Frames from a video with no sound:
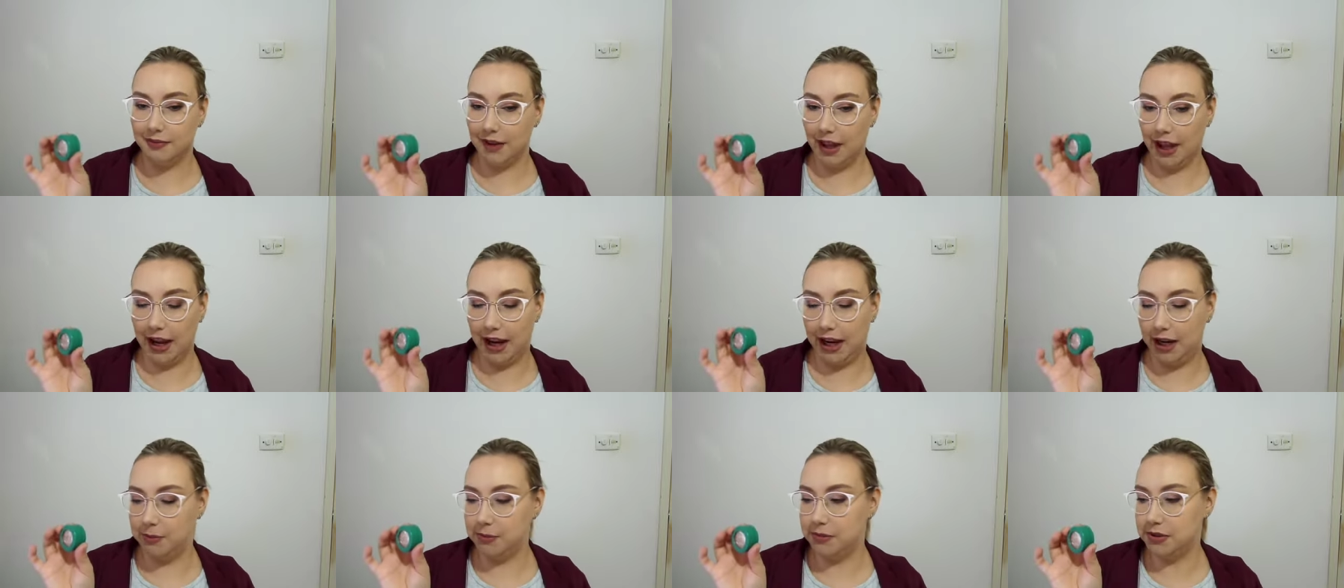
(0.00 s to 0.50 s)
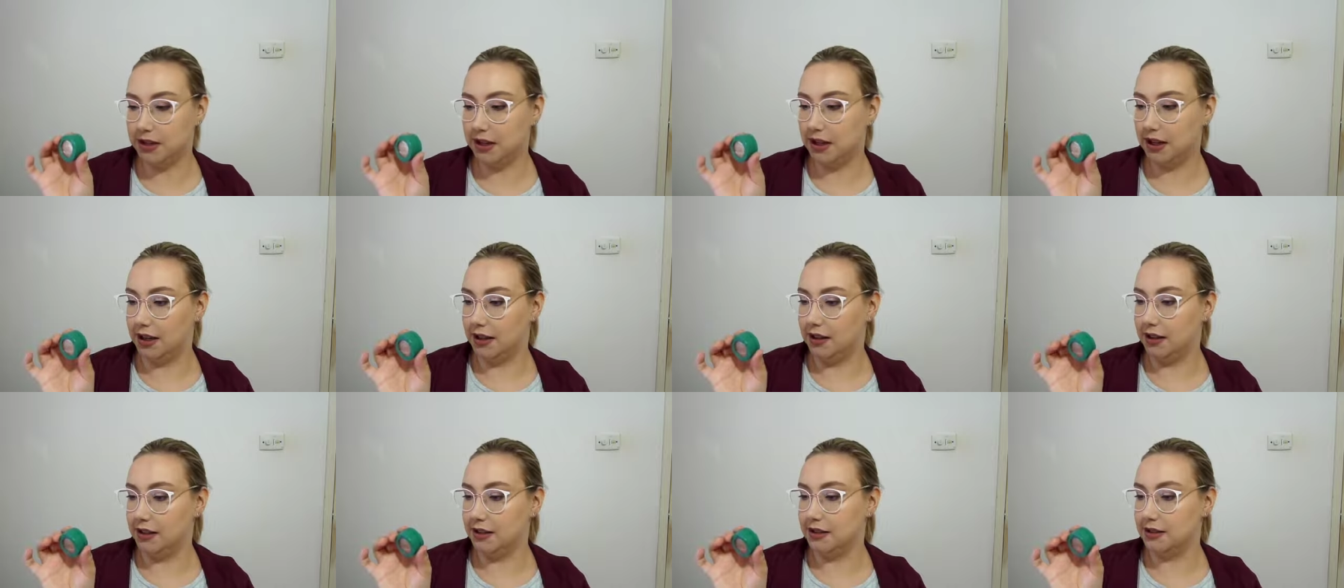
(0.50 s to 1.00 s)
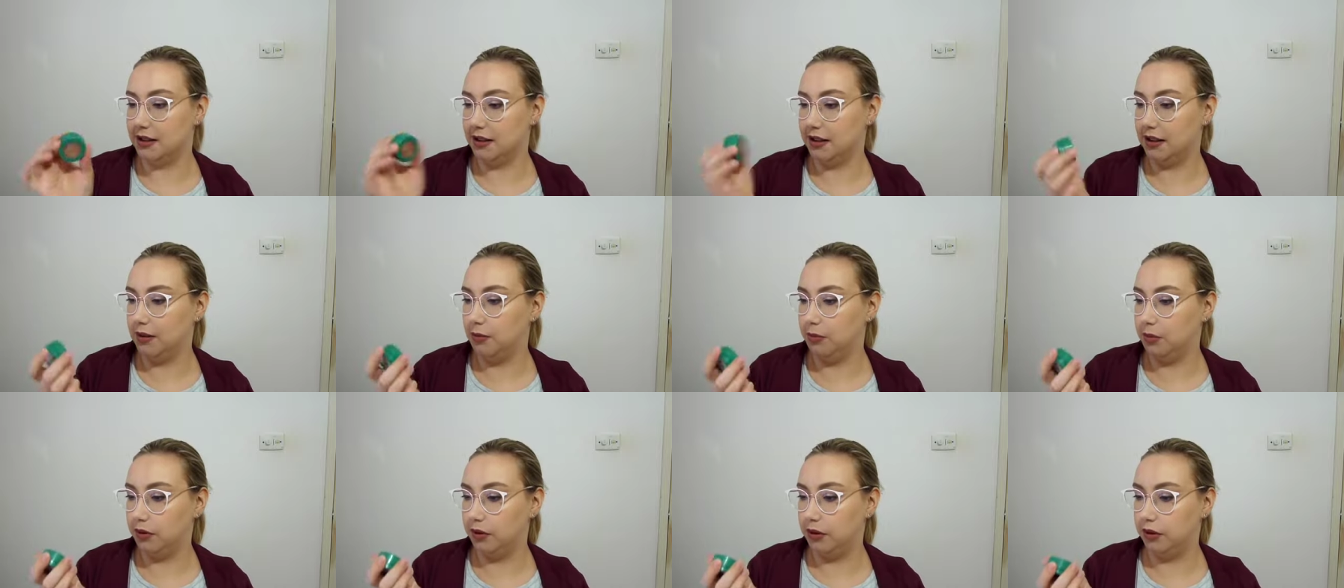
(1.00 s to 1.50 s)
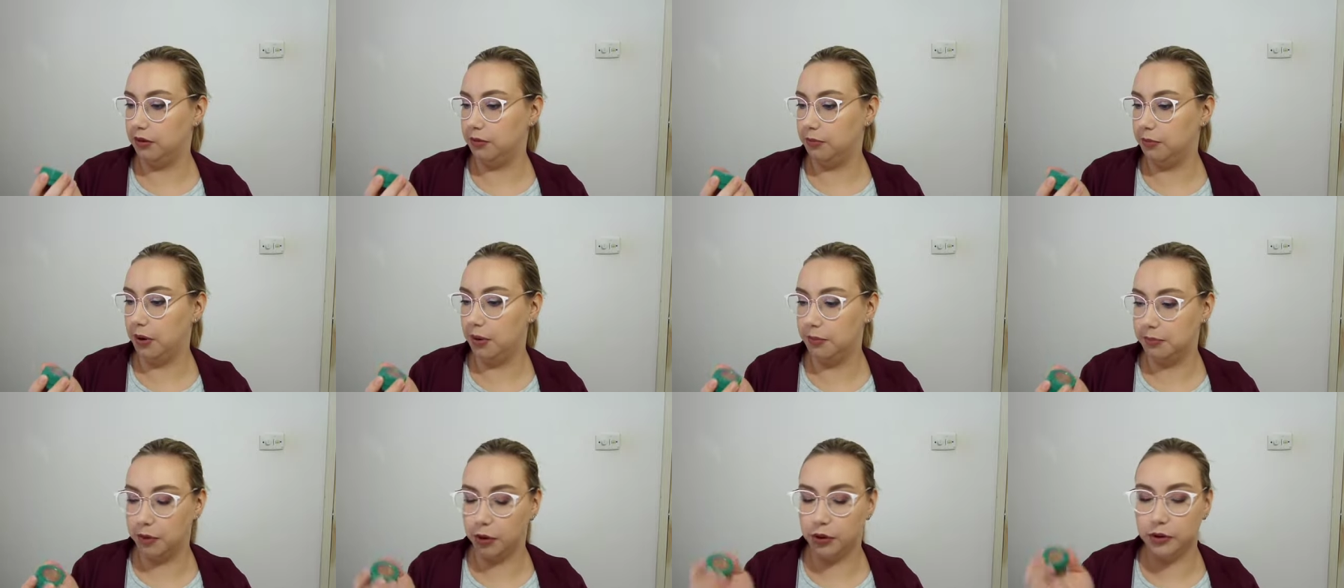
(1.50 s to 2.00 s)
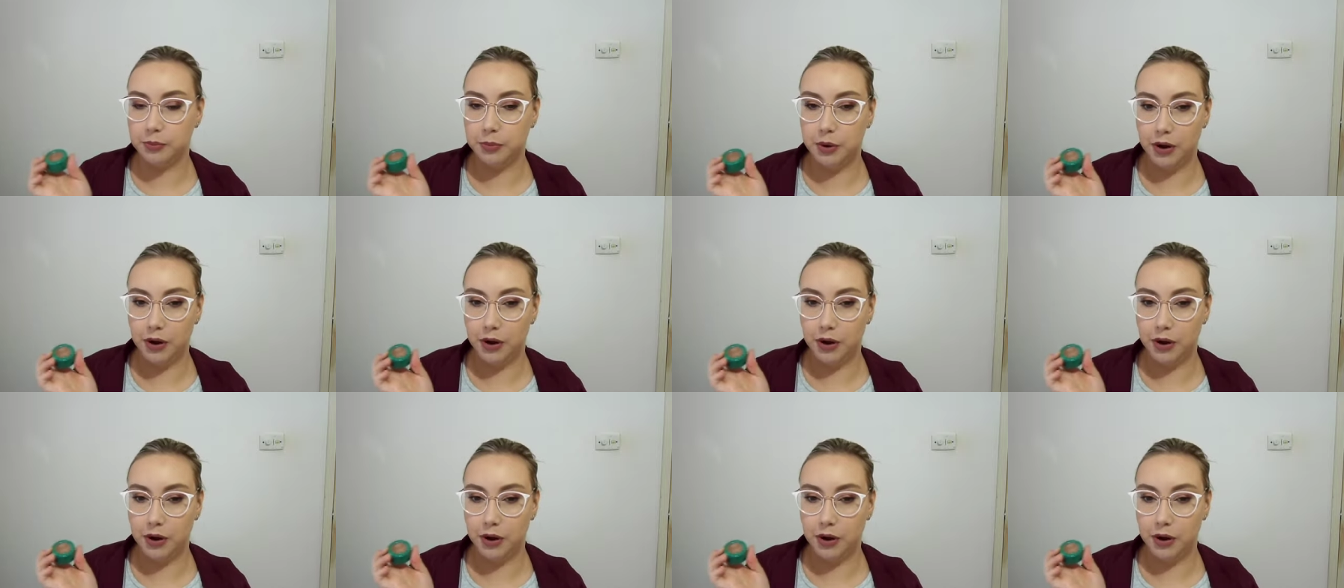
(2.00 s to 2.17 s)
heaps. It is the most